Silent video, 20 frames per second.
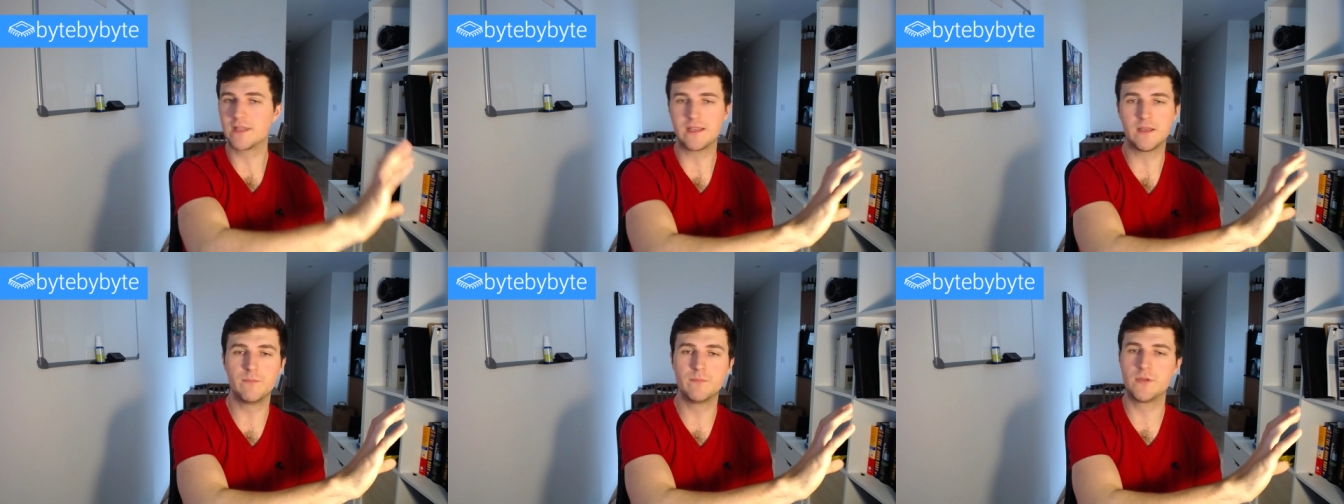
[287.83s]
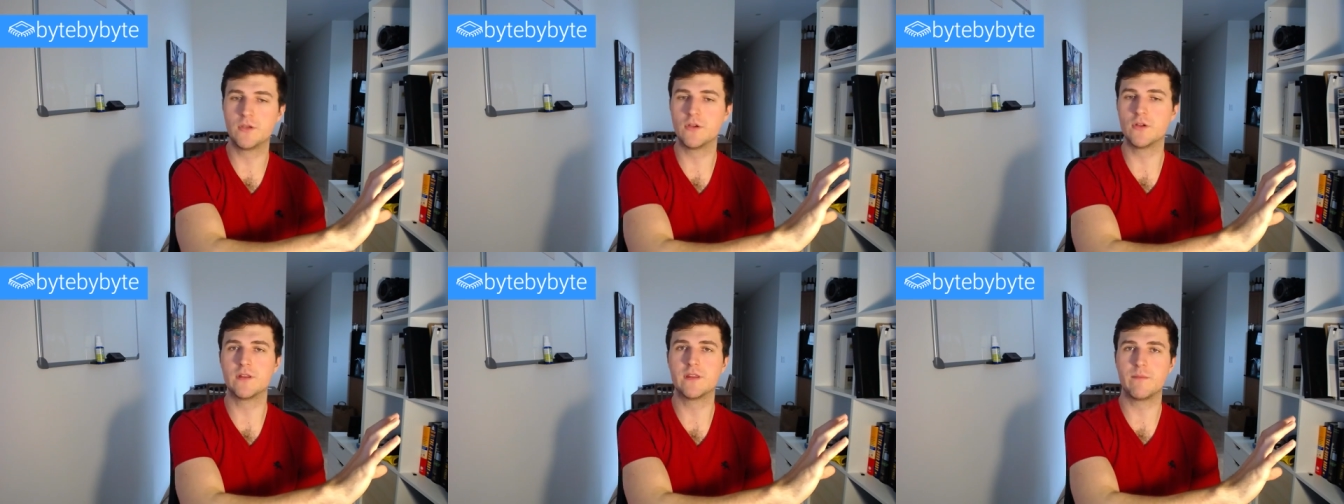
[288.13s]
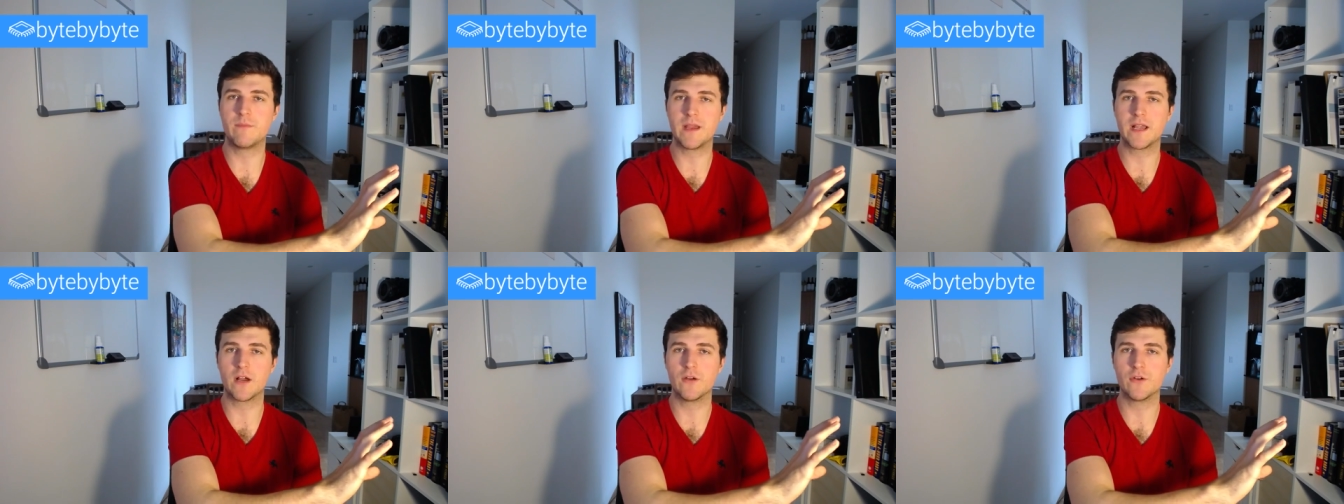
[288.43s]
computed
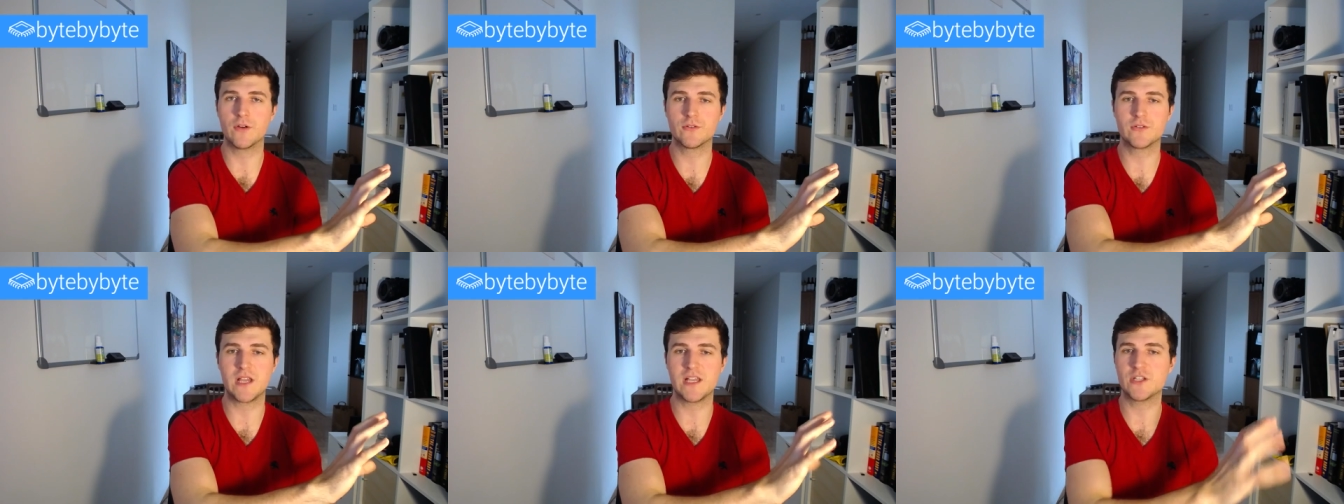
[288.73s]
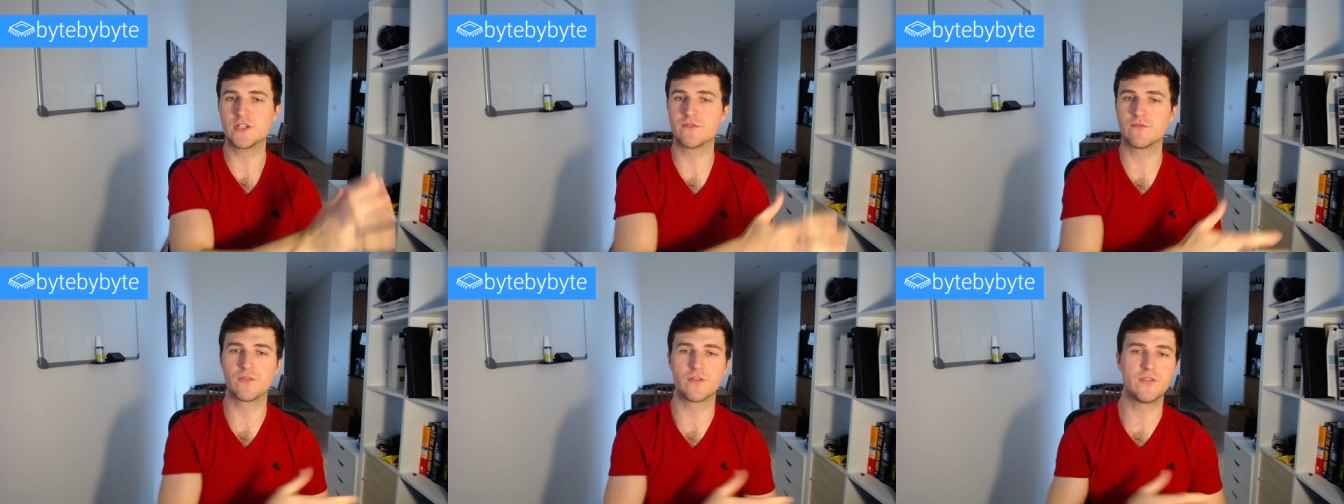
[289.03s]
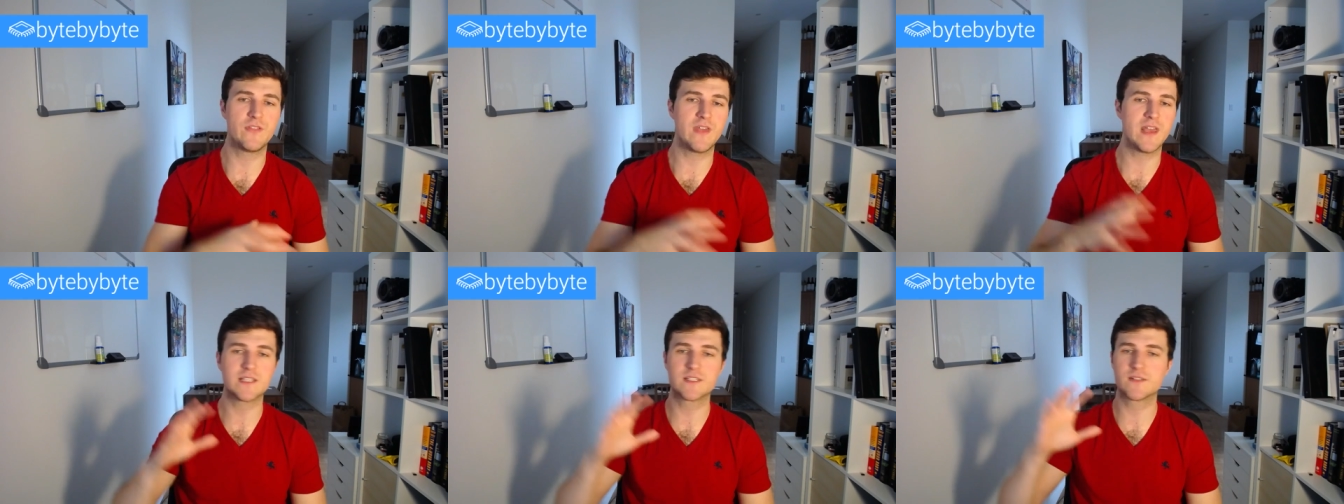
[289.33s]
the big O notation for
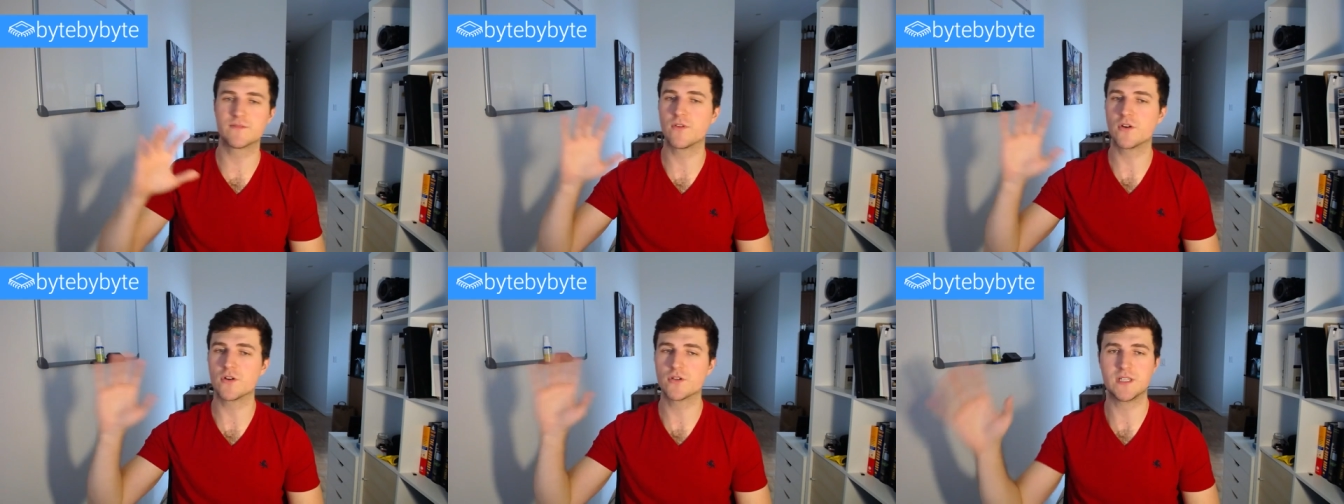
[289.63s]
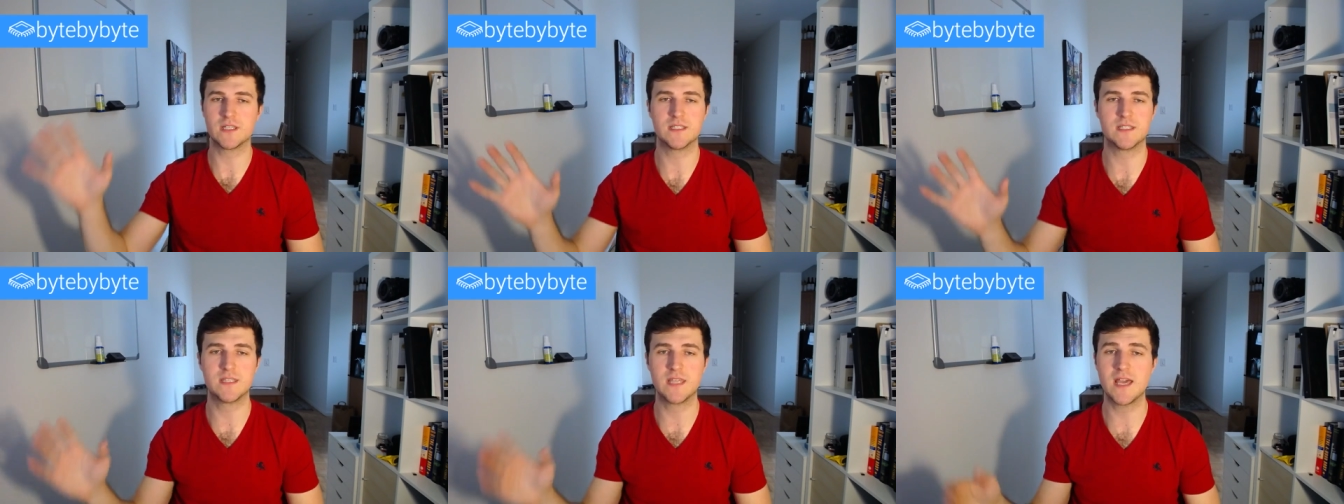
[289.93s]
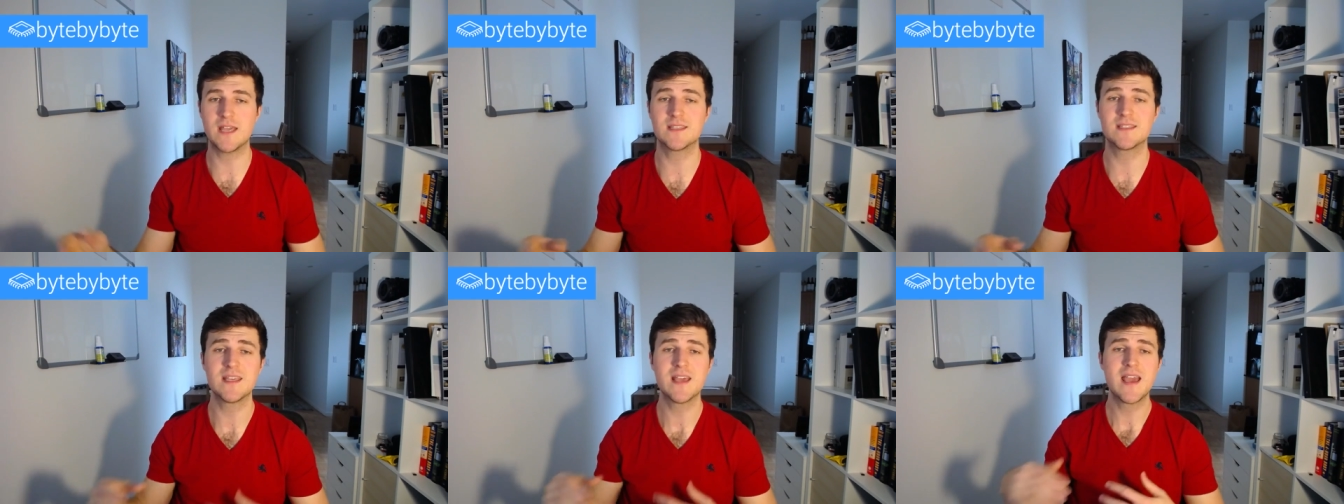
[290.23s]
this versus
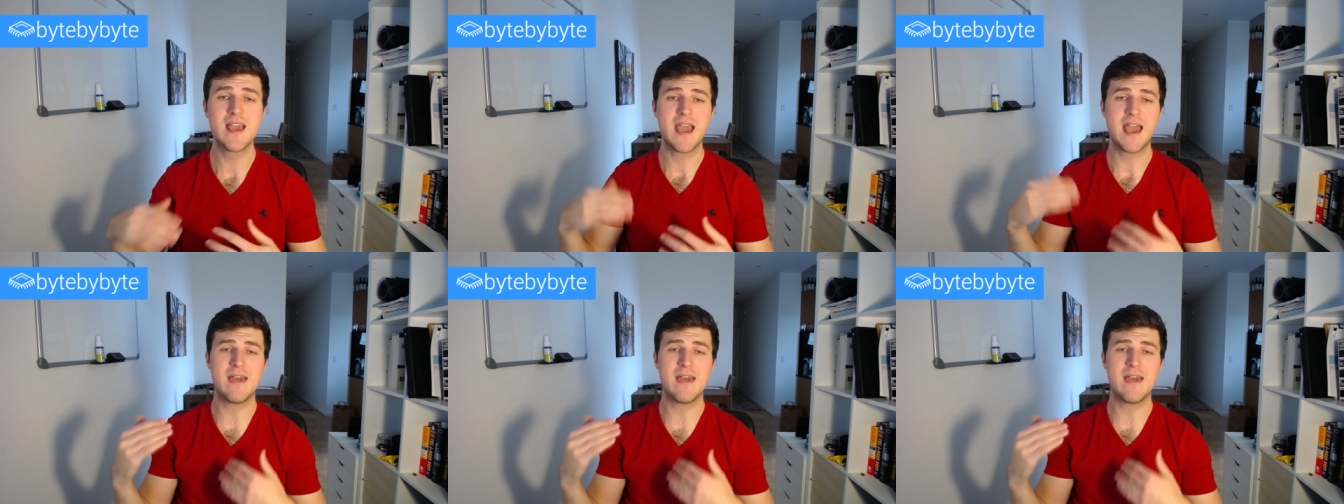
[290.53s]
this,